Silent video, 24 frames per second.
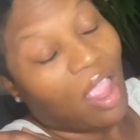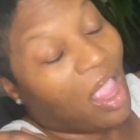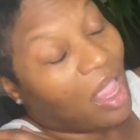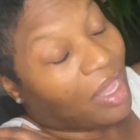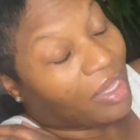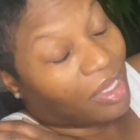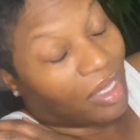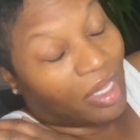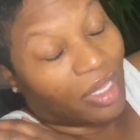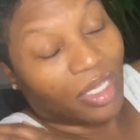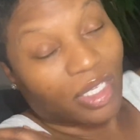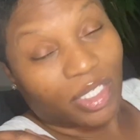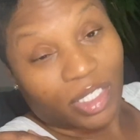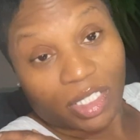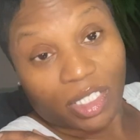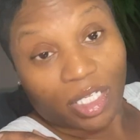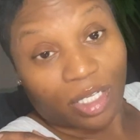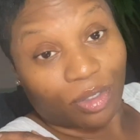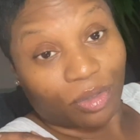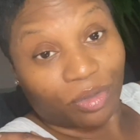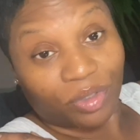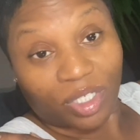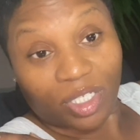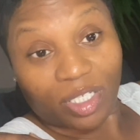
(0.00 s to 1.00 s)
Yeah,
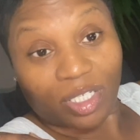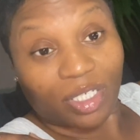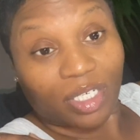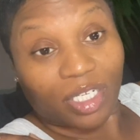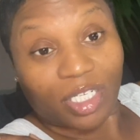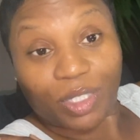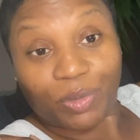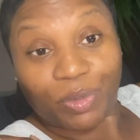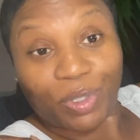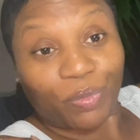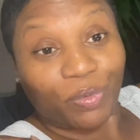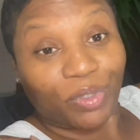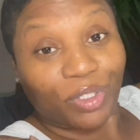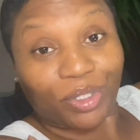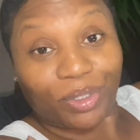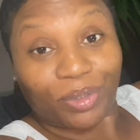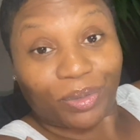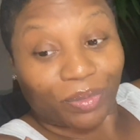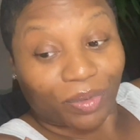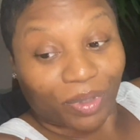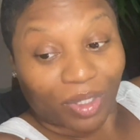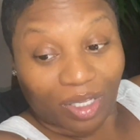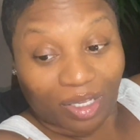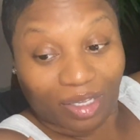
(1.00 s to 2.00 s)
so yeah, that's what we
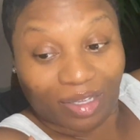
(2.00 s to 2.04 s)
doing.